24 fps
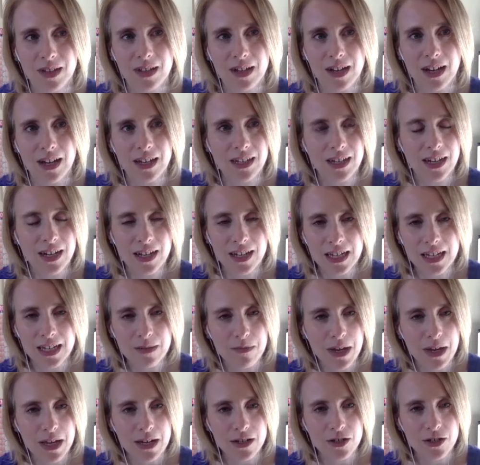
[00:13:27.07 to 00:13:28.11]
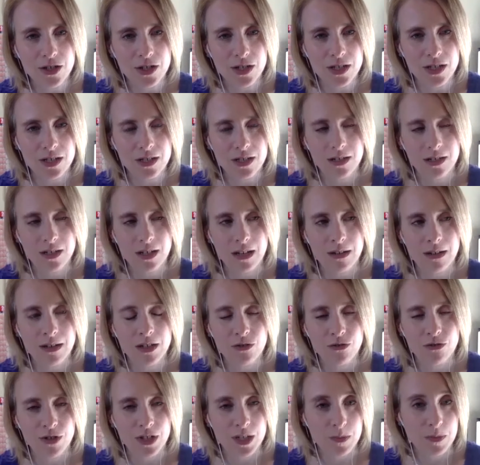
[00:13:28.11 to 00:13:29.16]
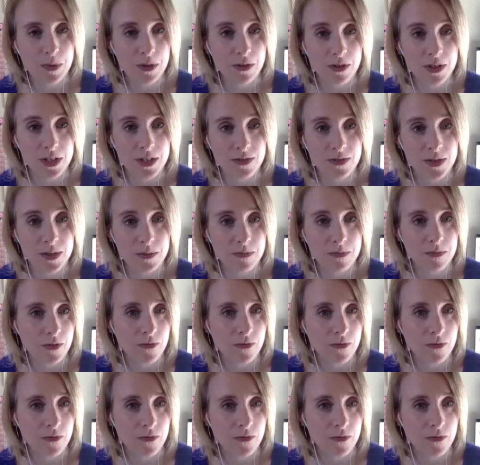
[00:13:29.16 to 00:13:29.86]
I guess men, just in your experience